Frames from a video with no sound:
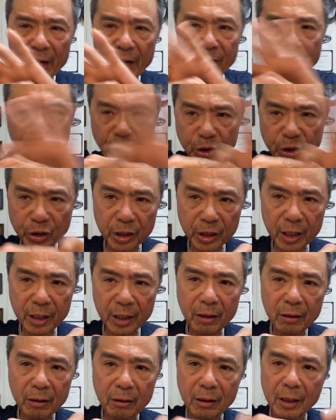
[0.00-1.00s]
They have a
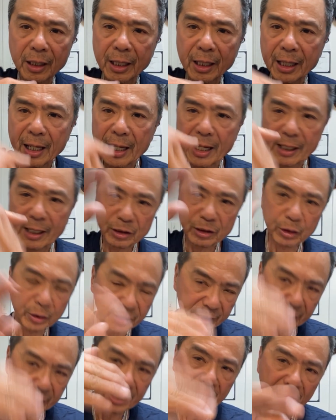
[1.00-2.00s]
shell to
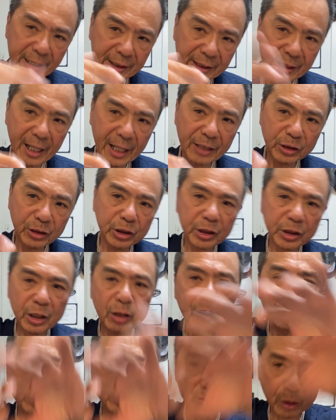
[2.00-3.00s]
get out of that
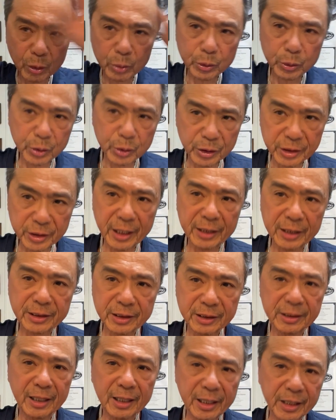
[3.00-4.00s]
shell and then go to the
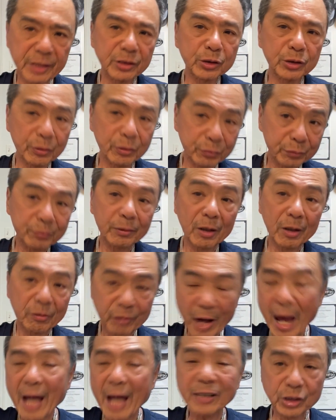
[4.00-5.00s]
next stage of
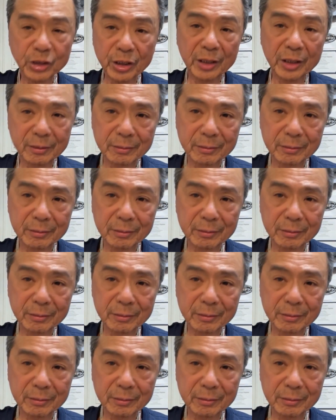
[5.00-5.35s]
hatching,